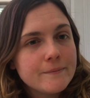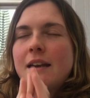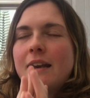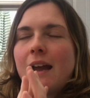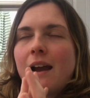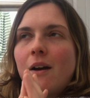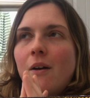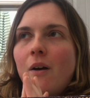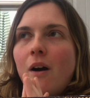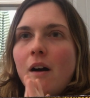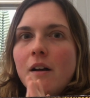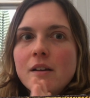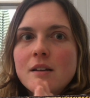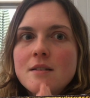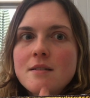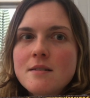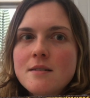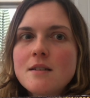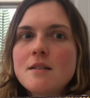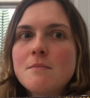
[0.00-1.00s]
Now, I
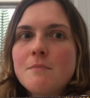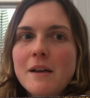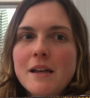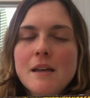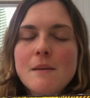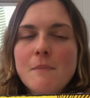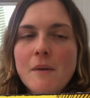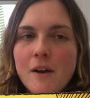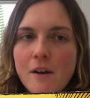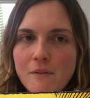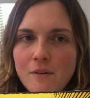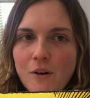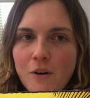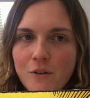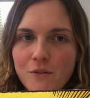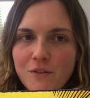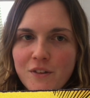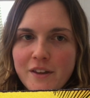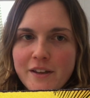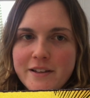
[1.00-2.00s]
considered making my own
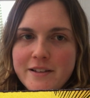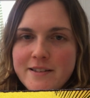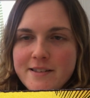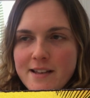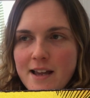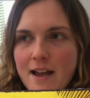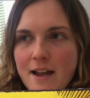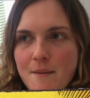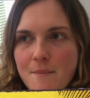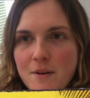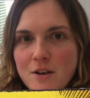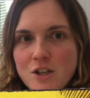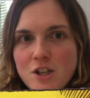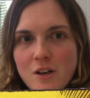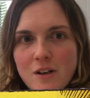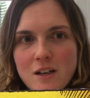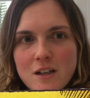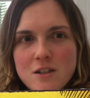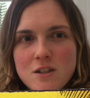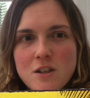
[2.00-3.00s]
log for this and
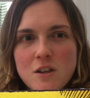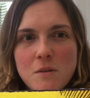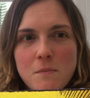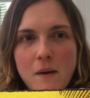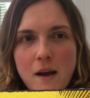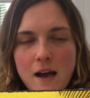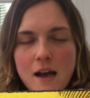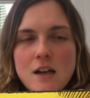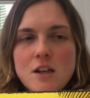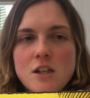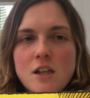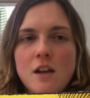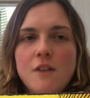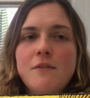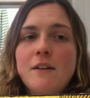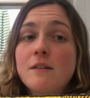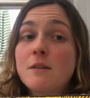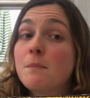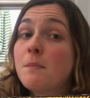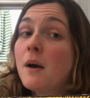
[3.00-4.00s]
showing it to you, but actually I
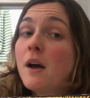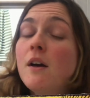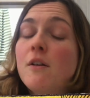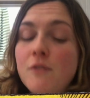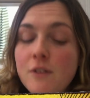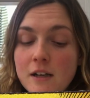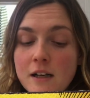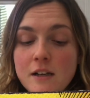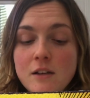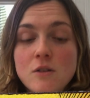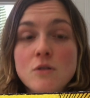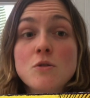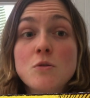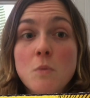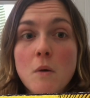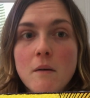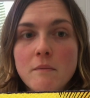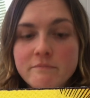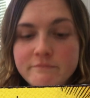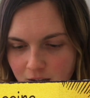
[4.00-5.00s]
found a perfectly good
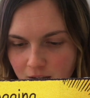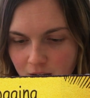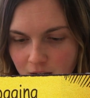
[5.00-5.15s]
one.